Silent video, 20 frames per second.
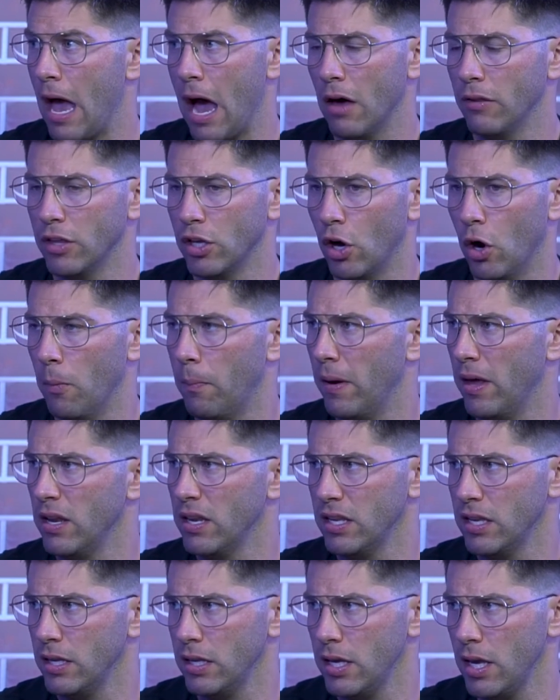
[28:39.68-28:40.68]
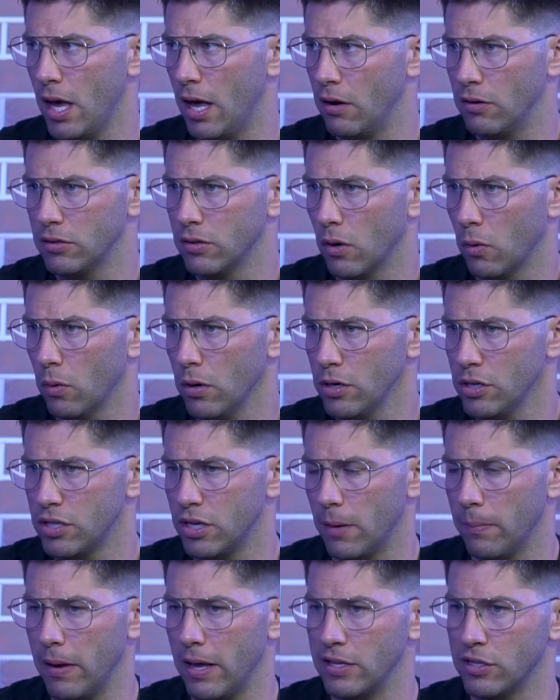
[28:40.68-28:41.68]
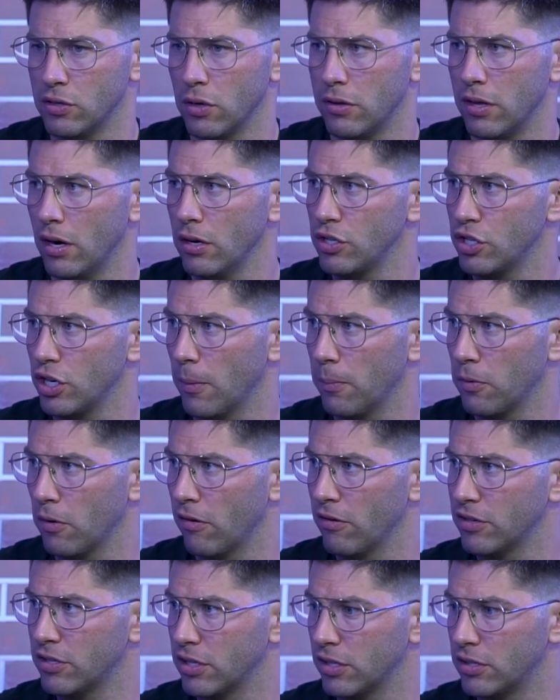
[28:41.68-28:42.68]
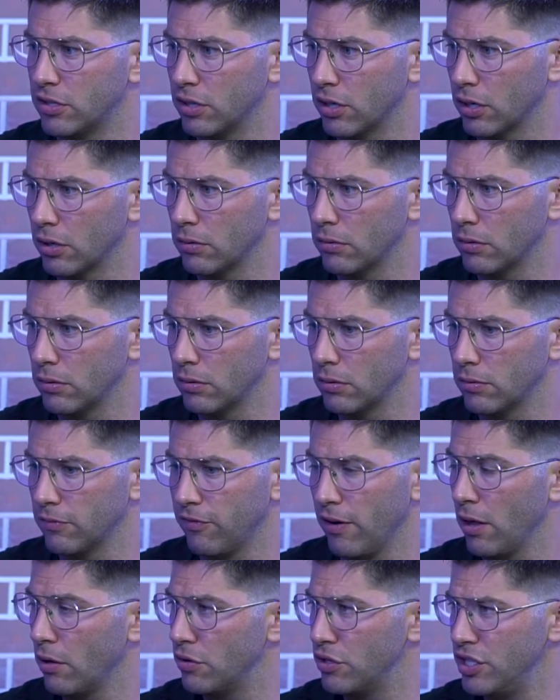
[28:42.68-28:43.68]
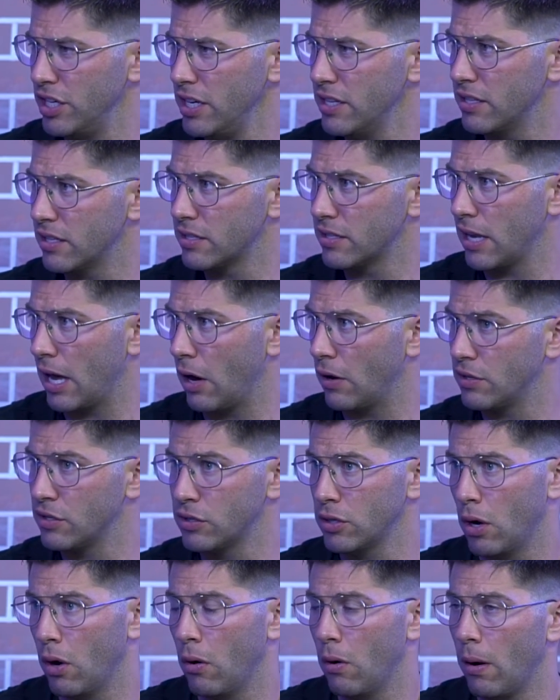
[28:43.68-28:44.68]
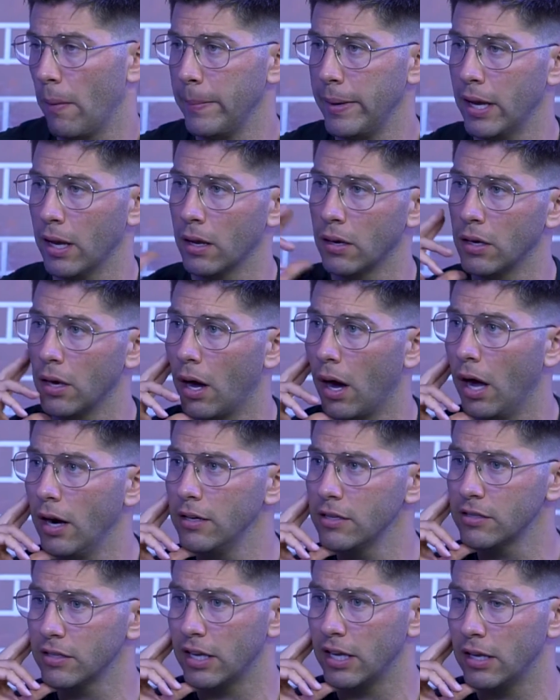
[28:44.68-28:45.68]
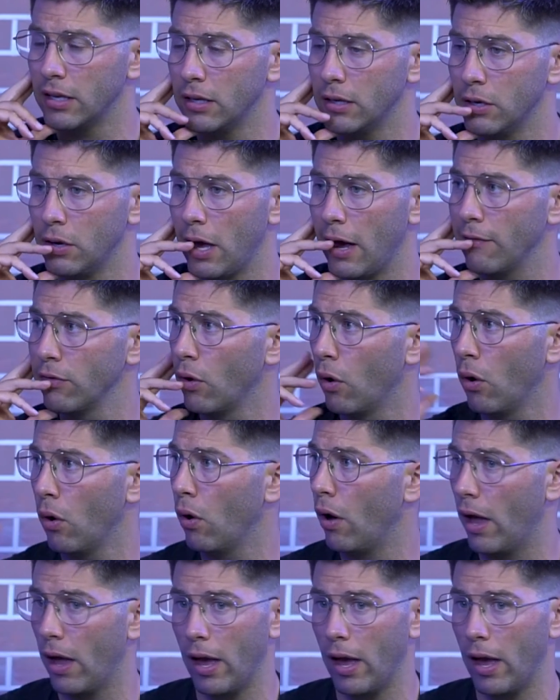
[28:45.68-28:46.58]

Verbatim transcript: Like, that was their worship. Yeah, it was their worship. And so they're jumping over to follow Jesus now. And so, I mean, honestly, you have the whole,